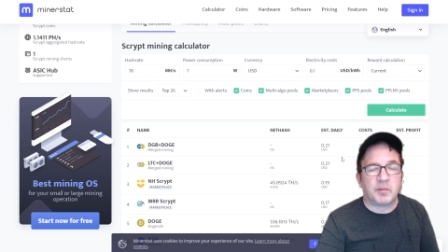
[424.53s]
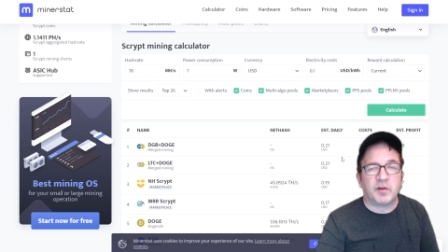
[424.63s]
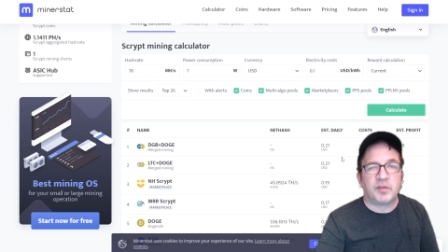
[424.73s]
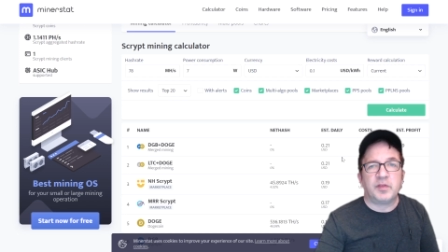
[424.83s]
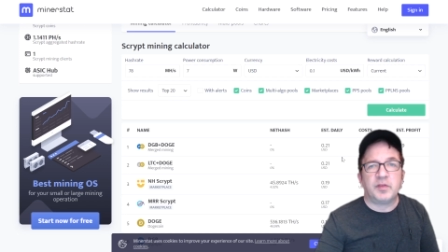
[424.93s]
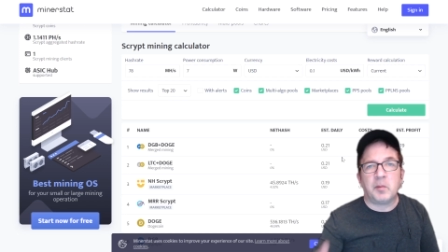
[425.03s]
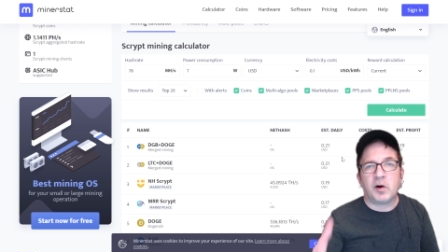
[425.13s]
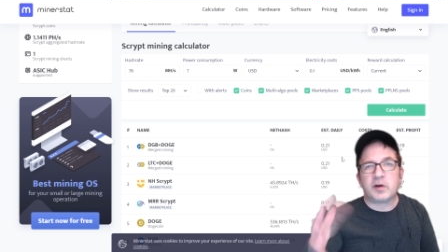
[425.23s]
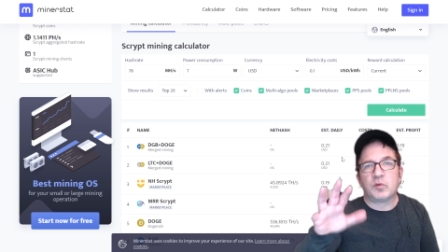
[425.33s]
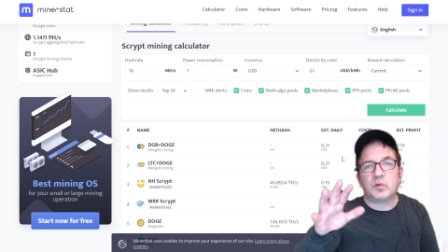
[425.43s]
but the
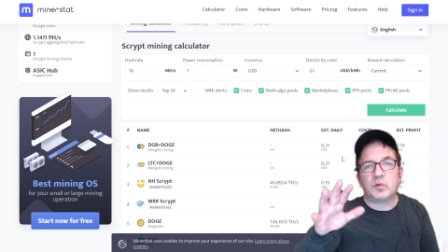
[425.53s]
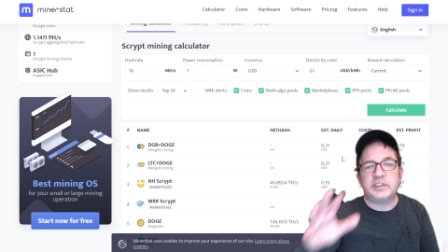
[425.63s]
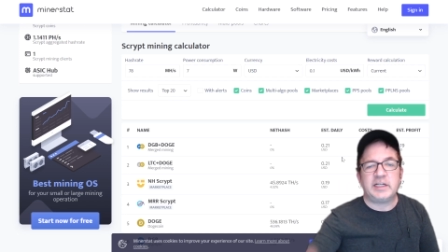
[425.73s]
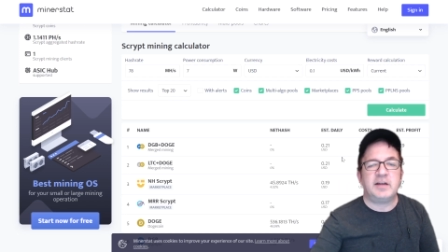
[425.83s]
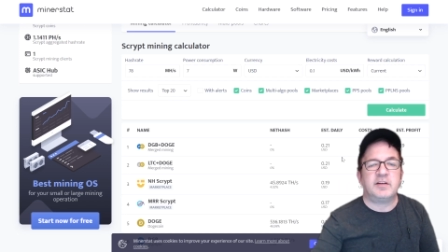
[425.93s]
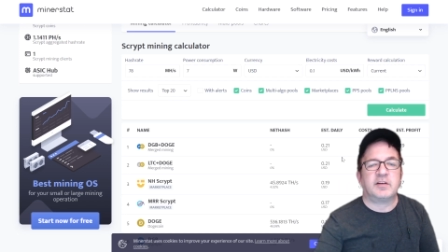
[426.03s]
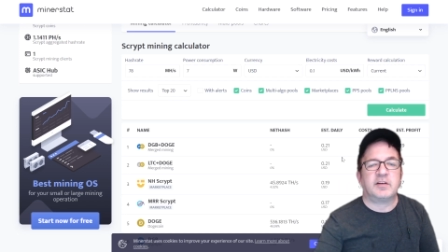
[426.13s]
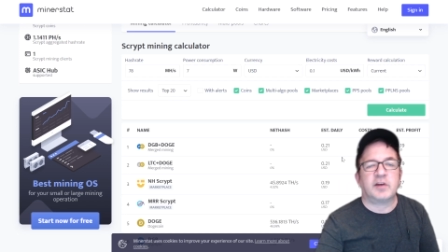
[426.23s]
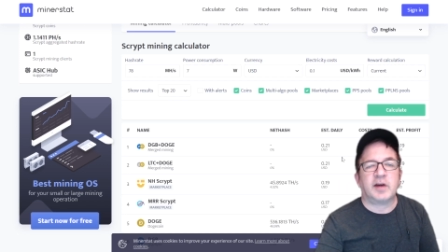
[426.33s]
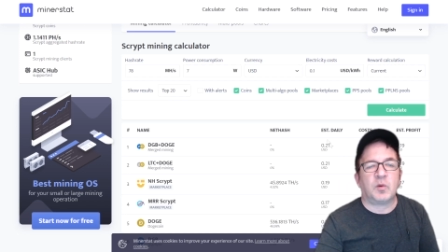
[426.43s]
market's always changing, so
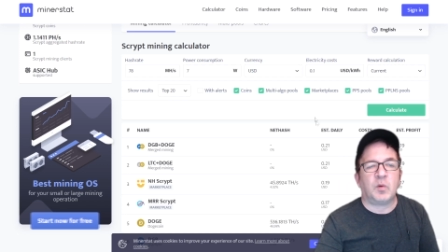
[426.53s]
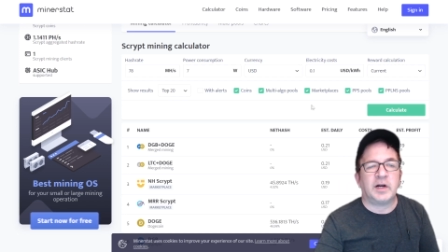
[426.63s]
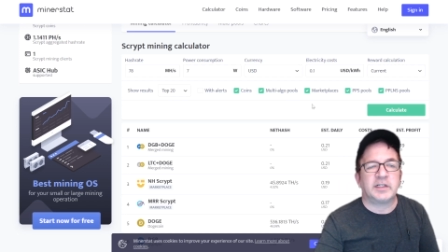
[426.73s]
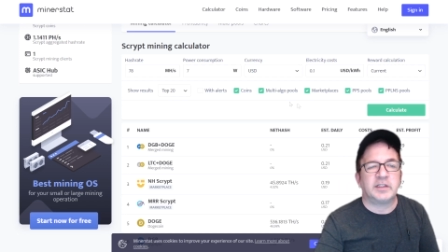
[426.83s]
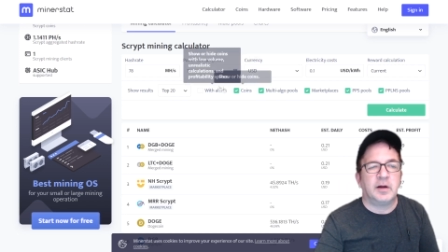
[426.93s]
you got to watch.